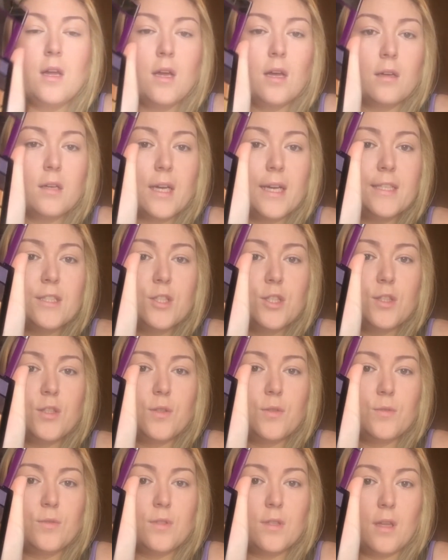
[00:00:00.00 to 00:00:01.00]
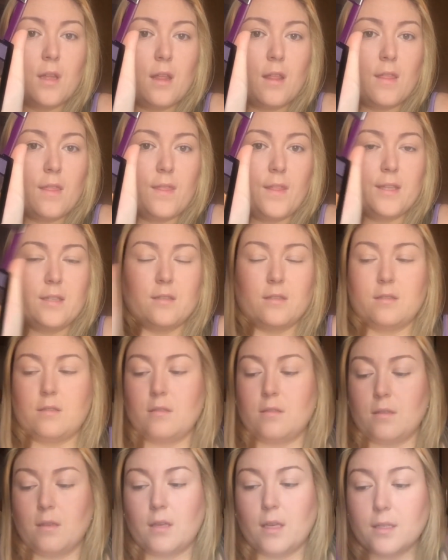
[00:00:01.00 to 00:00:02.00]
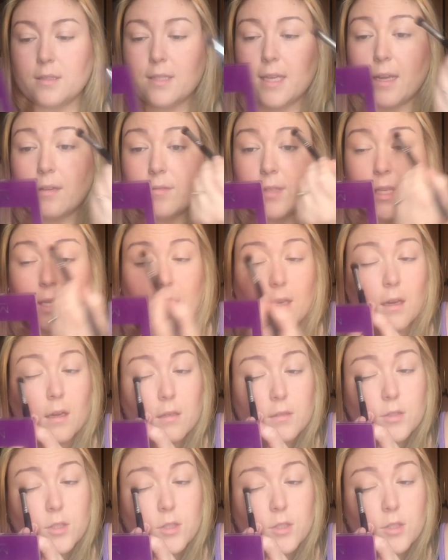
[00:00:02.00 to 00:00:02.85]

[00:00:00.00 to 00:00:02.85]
I'm going to use this down here,